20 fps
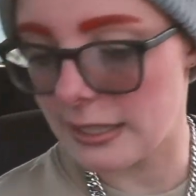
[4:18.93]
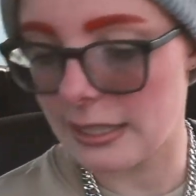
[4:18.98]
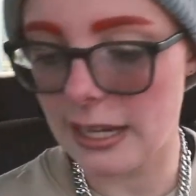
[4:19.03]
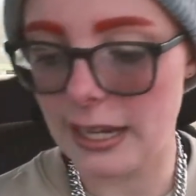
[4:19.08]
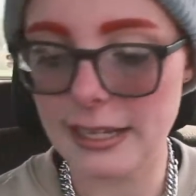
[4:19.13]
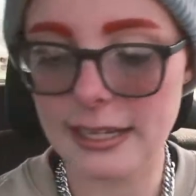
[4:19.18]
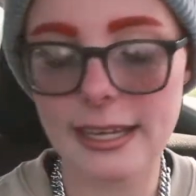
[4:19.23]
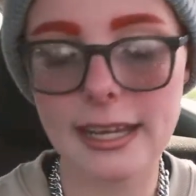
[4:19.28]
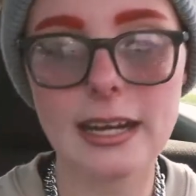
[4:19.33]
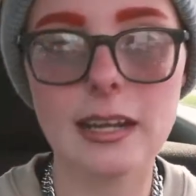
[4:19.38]

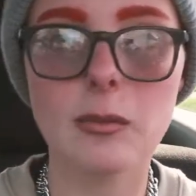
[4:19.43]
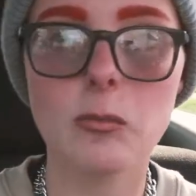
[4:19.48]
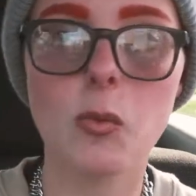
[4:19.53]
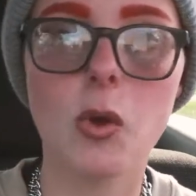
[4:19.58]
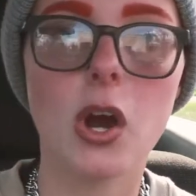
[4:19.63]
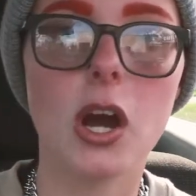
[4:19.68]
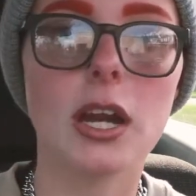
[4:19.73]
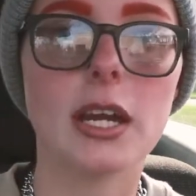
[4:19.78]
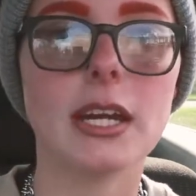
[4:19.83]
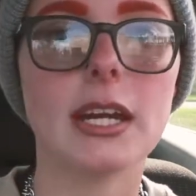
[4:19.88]
I get him
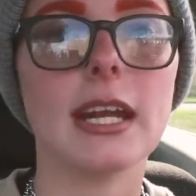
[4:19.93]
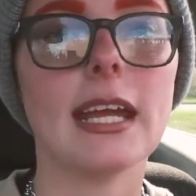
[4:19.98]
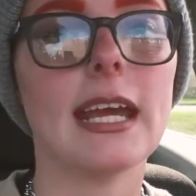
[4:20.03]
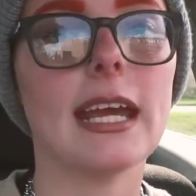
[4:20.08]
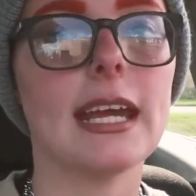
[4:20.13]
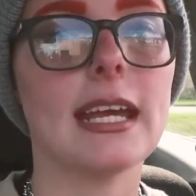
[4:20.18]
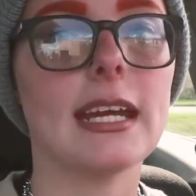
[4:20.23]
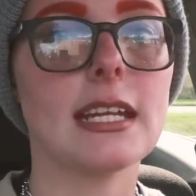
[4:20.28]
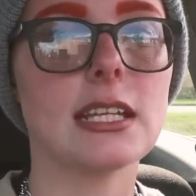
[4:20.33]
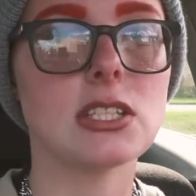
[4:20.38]
one, and I
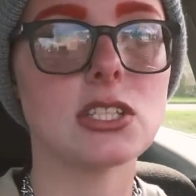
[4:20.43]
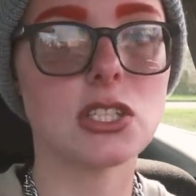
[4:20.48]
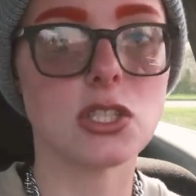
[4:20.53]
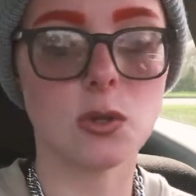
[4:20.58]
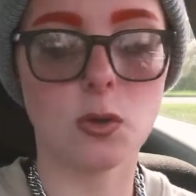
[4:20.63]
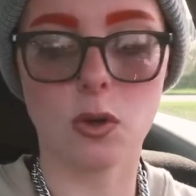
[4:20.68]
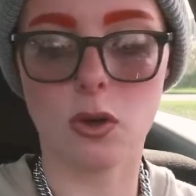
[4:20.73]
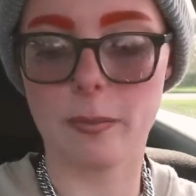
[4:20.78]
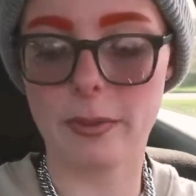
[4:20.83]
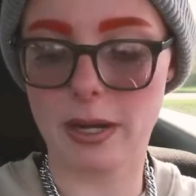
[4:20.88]
hand it
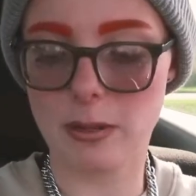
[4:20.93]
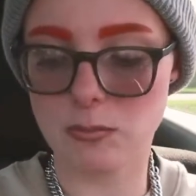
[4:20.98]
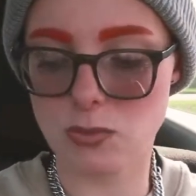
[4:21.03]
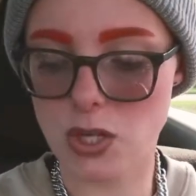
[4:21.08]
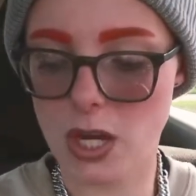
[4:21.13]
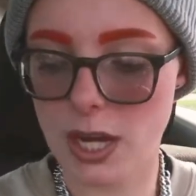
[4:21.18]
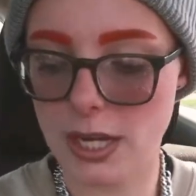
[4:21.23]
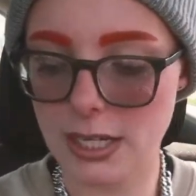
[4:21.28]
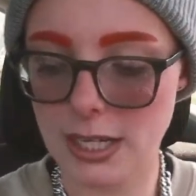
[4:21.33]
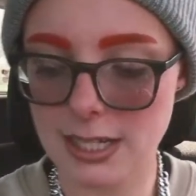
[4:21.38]
to him, and I'm
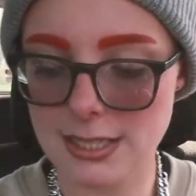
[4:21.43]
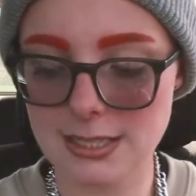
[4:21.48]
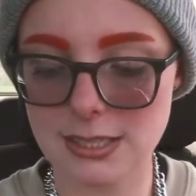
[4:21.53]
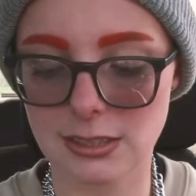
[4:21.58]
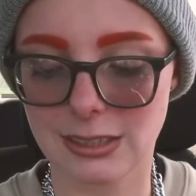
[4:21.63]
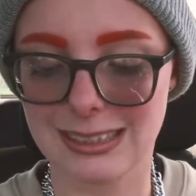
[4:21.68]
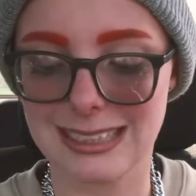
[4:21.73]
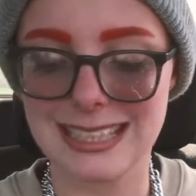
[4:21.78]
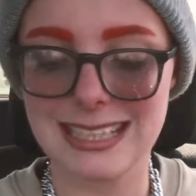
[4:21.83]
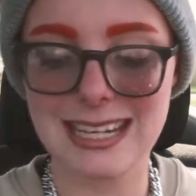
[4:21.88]
trying not to
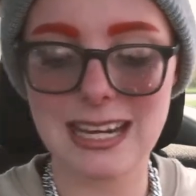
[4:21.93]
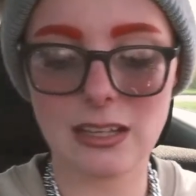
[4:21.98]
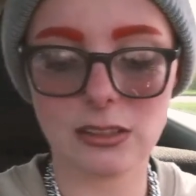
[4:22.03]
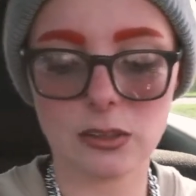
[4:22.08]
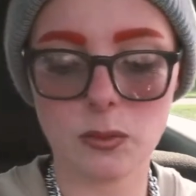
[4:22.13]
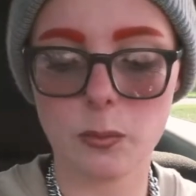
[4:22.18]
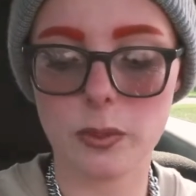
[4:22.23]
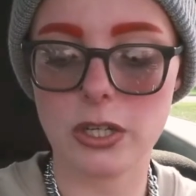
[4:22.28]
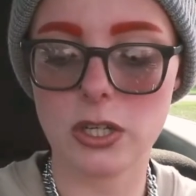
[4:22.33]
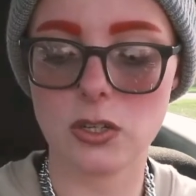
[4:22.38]
lean out
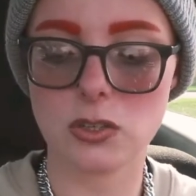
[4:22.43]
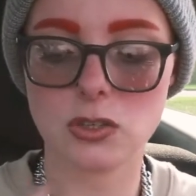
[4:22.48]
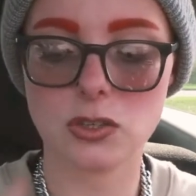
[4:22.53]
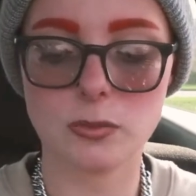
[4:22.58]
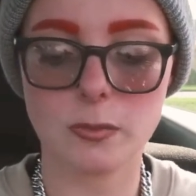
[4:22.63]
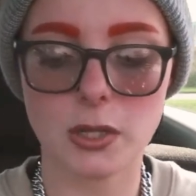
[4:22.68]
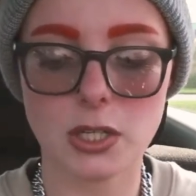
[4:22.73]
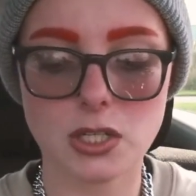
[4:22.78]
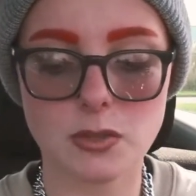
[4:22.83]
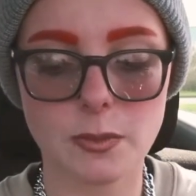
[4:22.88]
the window too
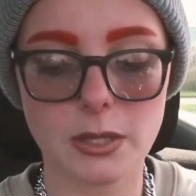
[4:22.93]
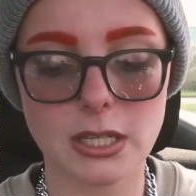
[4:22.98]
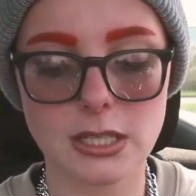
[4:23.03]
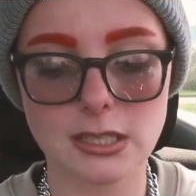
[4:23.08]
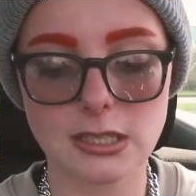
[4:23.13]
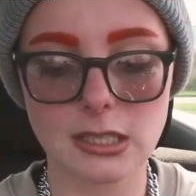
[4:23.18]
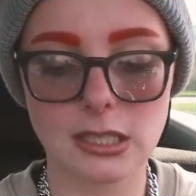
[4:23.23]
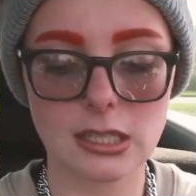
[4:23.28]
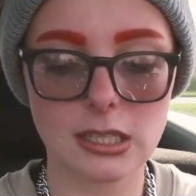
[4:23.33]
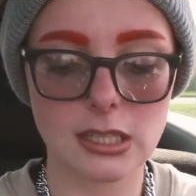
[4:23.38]
much,
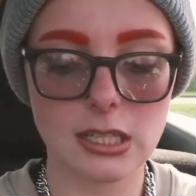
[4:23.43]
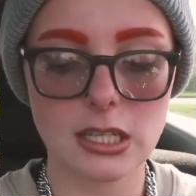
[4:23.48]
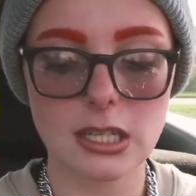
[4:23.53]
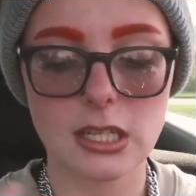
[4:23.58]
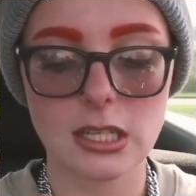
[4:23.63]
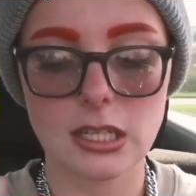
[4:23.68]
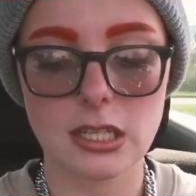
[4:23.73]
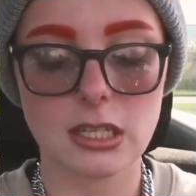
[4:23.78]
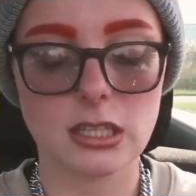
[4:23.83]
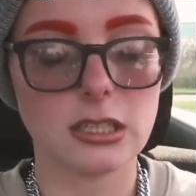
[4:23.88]
because, like,
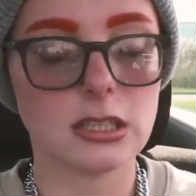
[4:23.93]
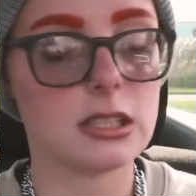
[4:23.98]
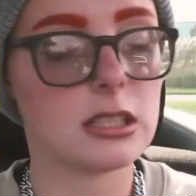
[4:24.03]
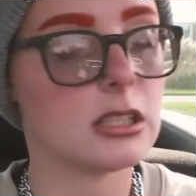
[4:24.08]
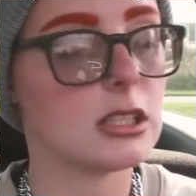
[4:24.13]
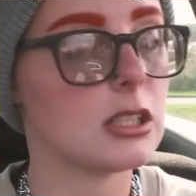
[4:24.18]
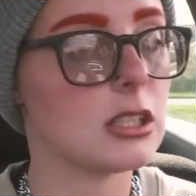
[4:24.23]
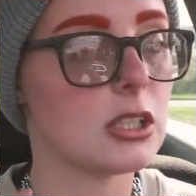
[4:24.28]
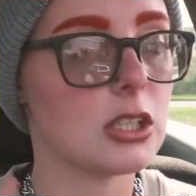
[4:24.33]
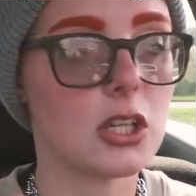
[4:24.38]

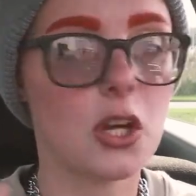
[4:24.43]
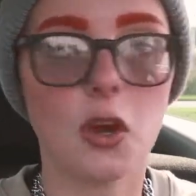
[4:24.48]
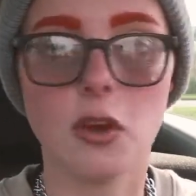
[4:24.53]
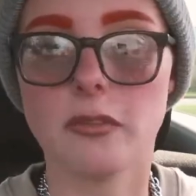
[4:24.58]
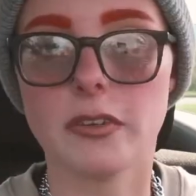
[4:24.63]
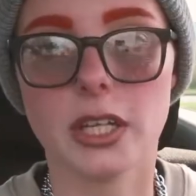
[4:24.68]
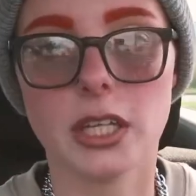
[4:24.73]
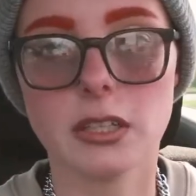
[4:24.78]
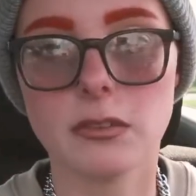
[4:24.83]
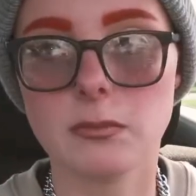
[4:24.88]

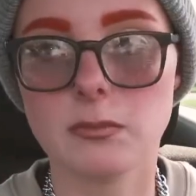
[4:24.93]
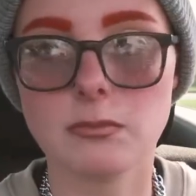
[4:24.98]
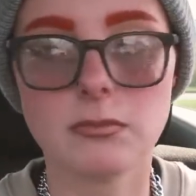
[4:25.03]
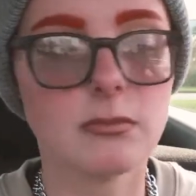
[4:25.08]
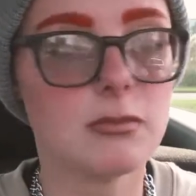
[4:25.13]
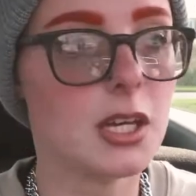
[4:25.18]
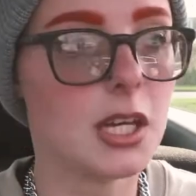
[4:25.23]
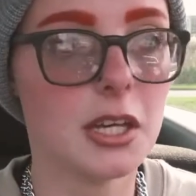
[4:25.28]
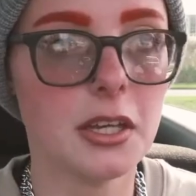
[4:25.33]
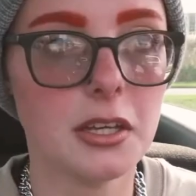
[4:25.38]

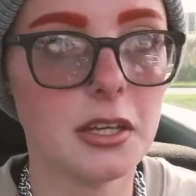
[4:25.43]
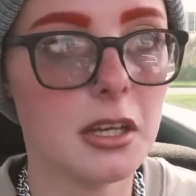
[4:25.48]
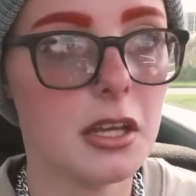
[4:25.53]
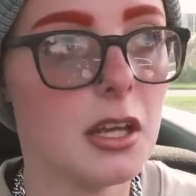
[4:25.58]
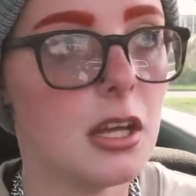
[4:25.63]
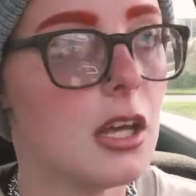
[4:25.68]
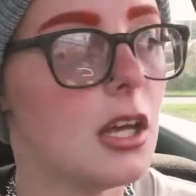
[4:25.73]
COVID.